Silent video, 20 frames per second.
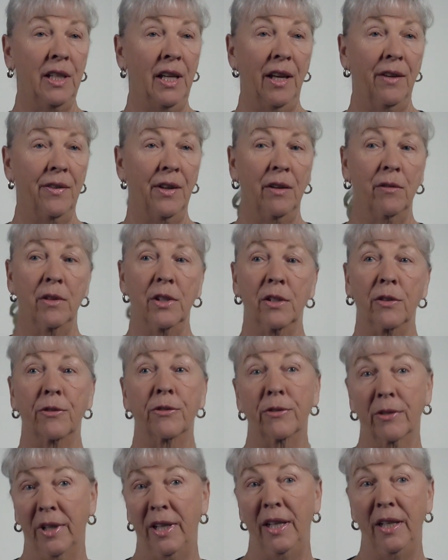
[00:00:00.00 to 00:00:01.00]
death. I was
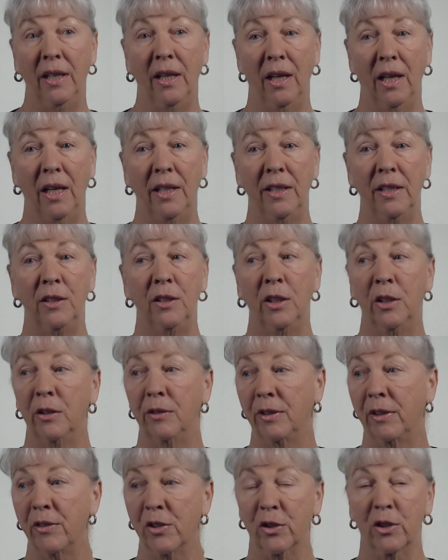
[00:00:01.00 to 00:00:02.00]
afraid. I didn't know
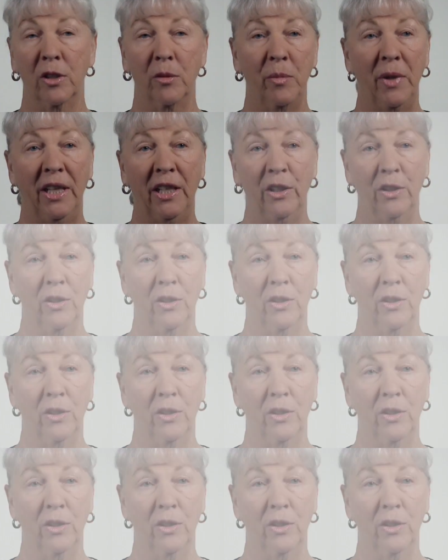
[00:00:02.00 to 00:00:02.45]
if I was going to make